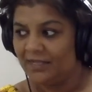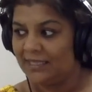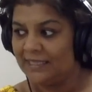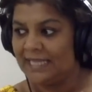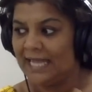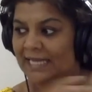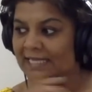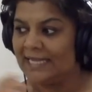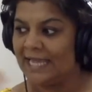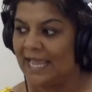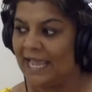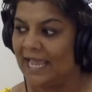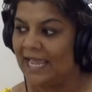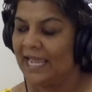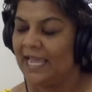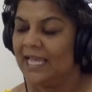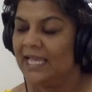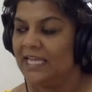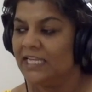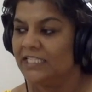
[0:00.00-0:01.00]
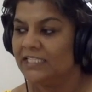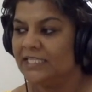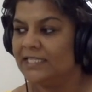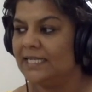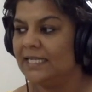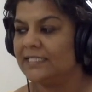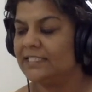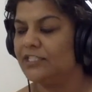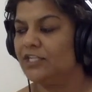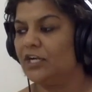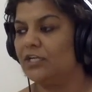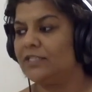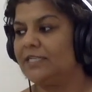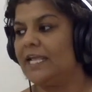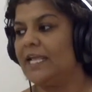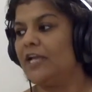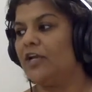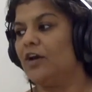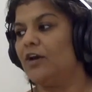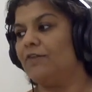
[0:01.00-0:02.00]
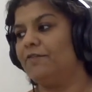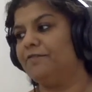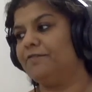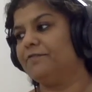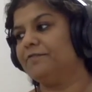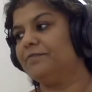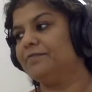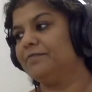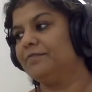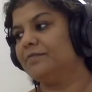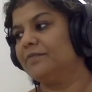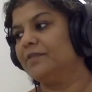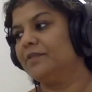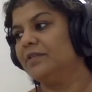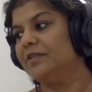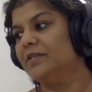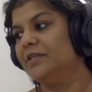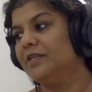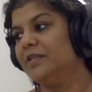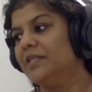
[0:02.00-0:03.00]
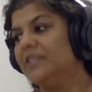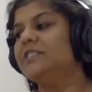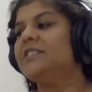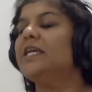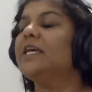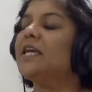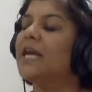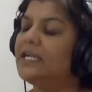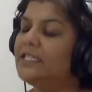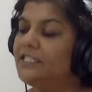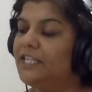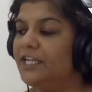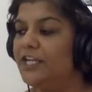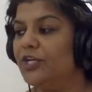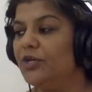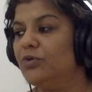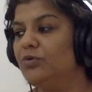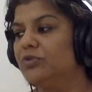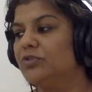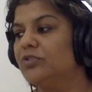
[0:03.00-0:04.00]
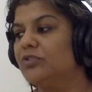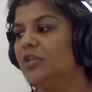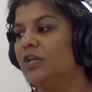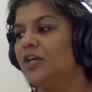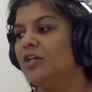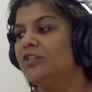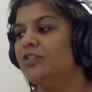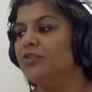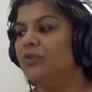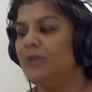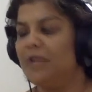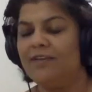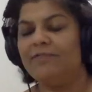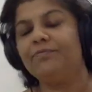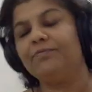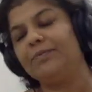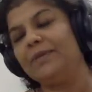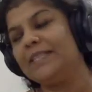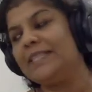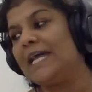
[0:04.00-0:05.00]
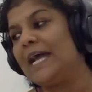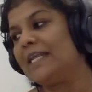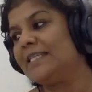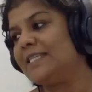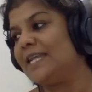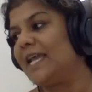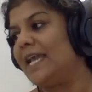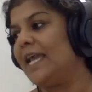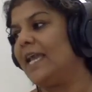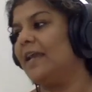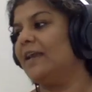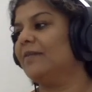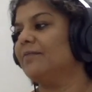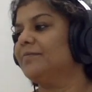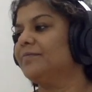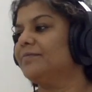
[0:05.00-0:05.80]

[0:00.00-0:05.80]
That A, she does not take off. She continues to live with that A